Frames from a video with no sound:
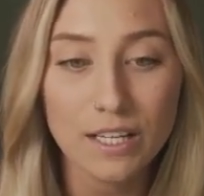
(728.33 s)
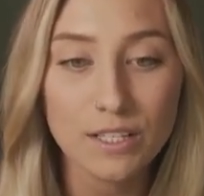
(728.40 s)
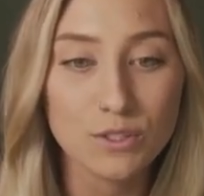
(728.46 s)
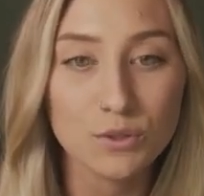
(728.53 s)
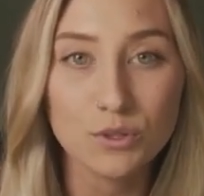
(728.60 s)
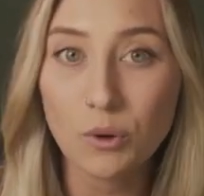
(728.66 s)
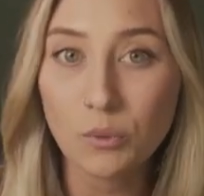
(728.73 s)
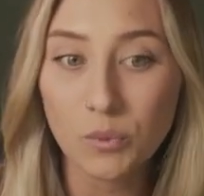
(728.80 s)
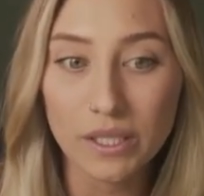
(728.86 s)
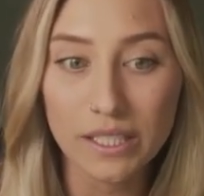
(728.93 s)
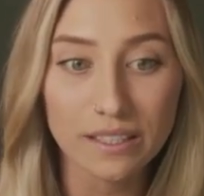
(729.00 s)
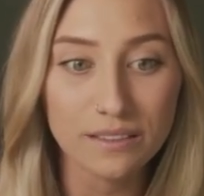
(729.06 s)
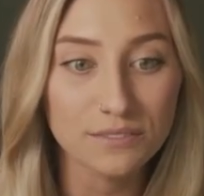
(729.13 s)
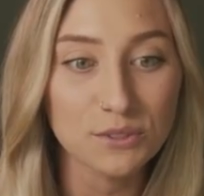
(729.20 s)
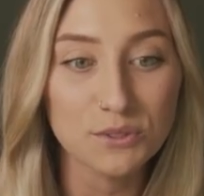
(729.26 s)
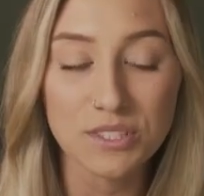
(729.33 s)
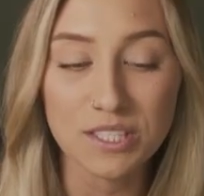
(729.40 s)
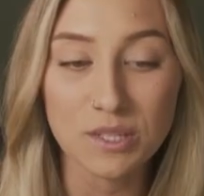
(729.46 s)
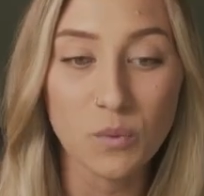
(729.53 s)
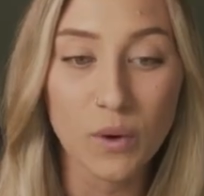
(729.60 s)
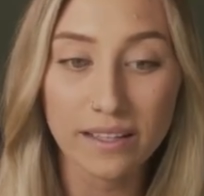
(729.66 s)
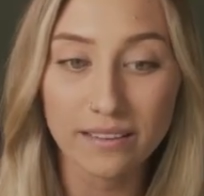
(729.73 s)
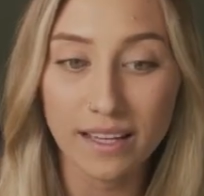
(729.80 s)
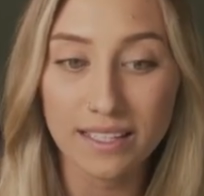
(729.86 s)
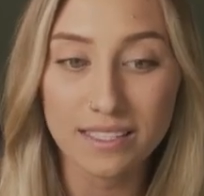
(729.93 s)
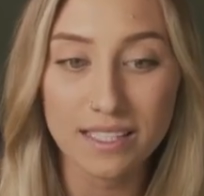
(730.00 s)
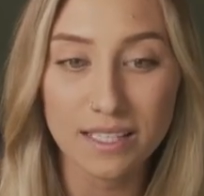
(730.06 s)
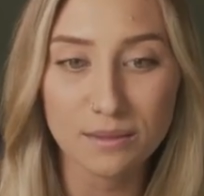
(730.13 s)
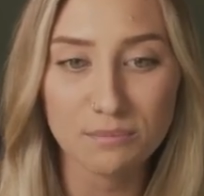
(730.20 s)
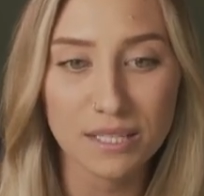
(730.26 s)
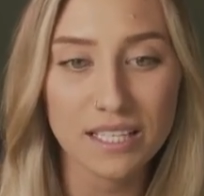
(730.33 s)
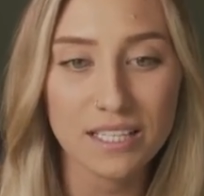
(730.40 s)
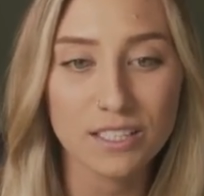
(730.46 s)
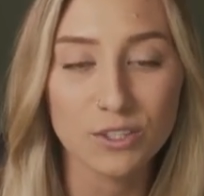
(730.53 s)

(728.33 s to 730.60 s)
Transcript: so don't worry if you see way less than me.